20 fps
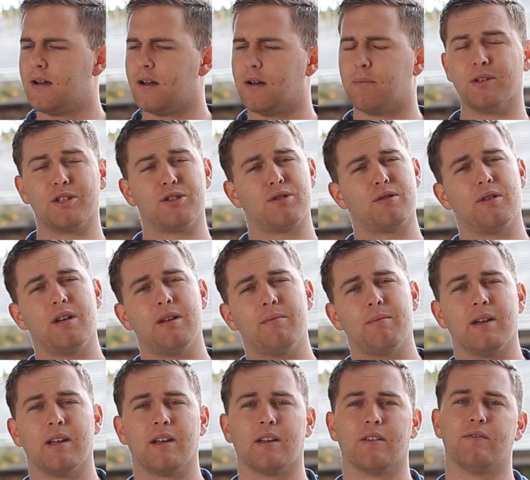but
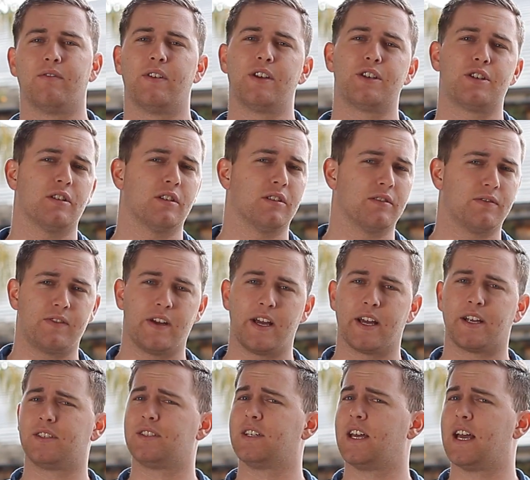streaming, visual
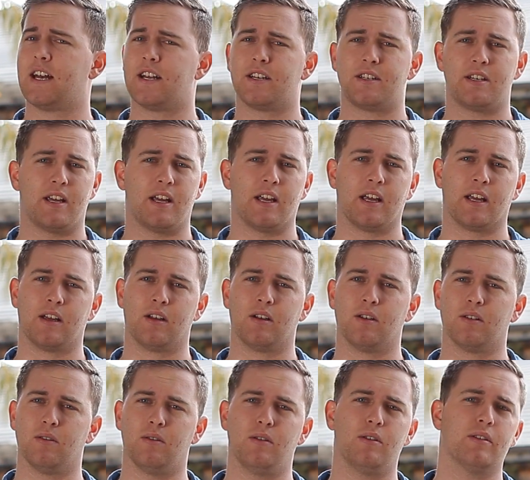effects,
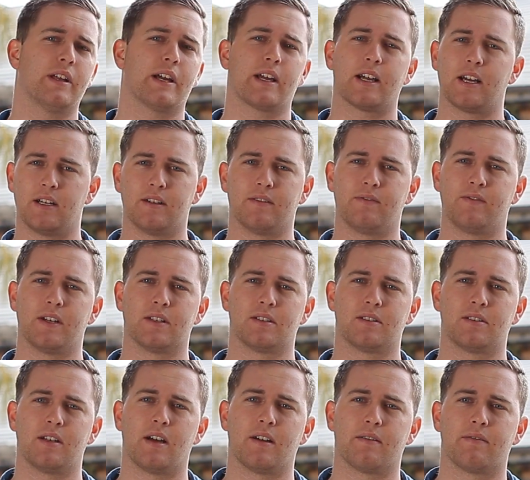editing, all that kind of fun
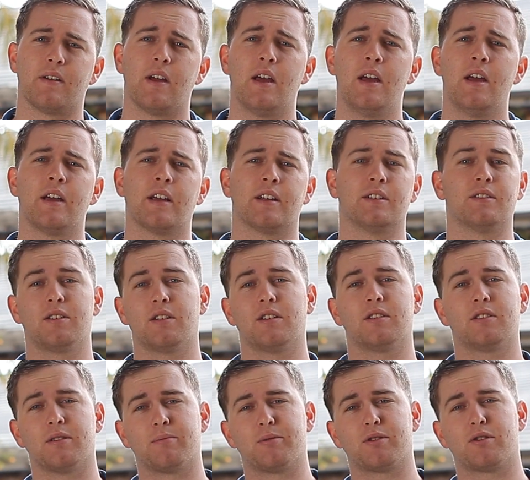stuff,
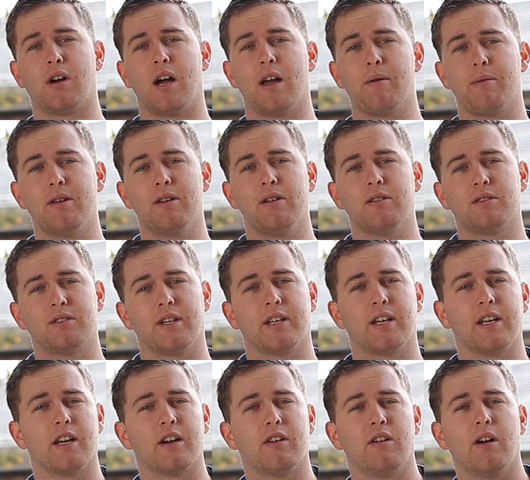consider subscribing,
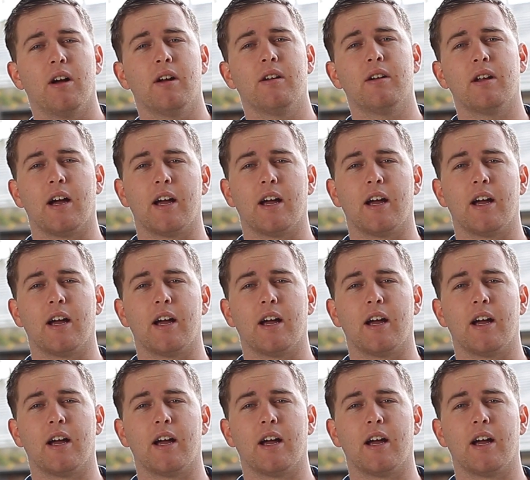sticking around.